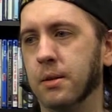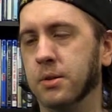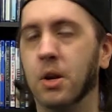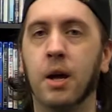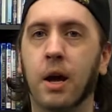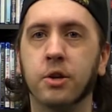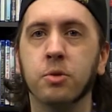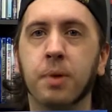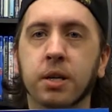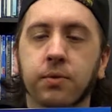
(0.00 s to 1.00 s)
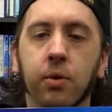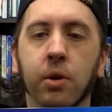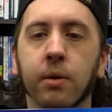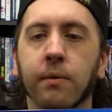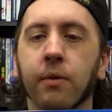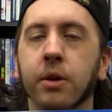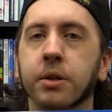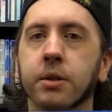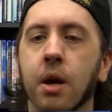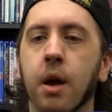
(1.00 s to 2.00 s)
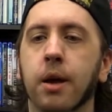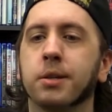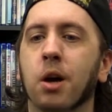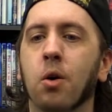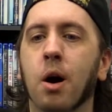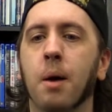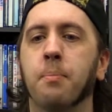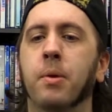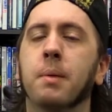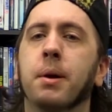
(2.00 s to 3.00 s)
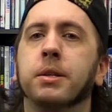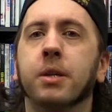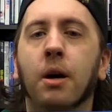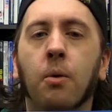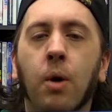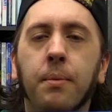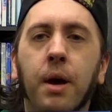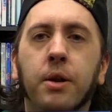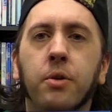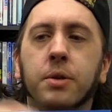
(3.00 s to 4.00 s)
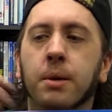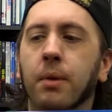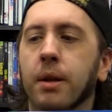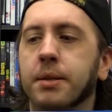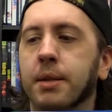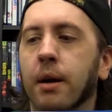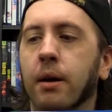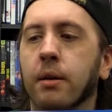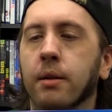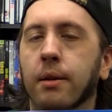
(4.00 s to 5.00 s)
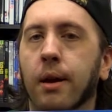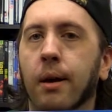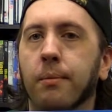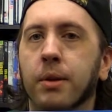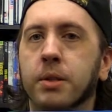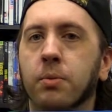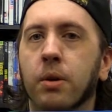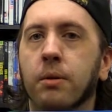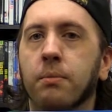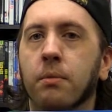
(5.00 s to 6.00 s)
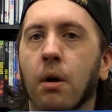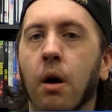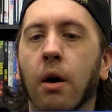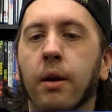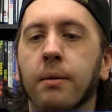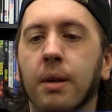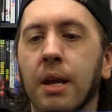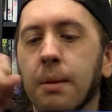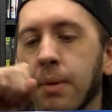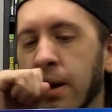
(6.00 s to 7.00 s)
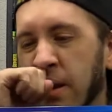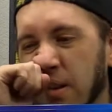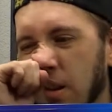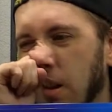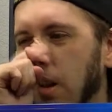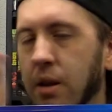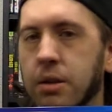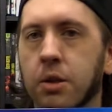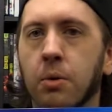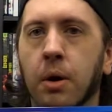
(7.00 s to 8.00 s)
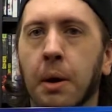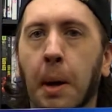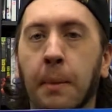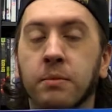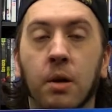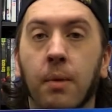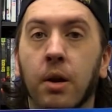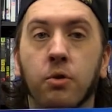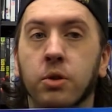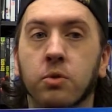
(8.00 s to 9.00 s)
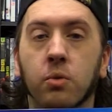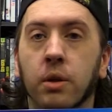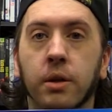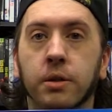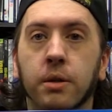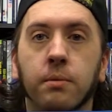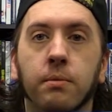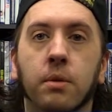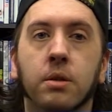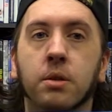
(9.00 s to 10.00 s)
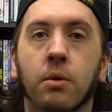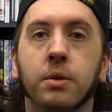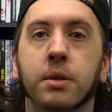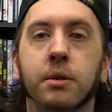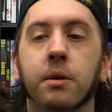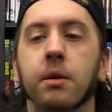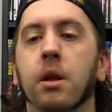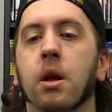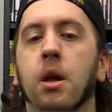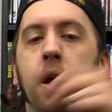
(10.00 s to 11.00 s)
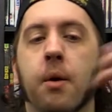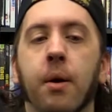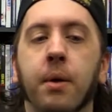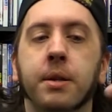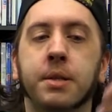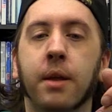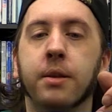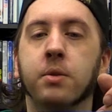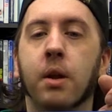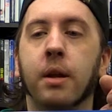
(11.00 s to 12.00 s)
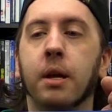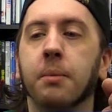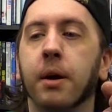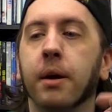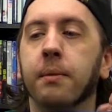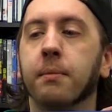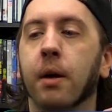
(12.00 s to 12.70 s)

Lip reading: now I got two PS4 versions. So pretty much what I'm going to do is I'm going to sell this one on eBay to, I'm sorry, my nose is really itching. It's always itching. And I'm going to sell this one on eBay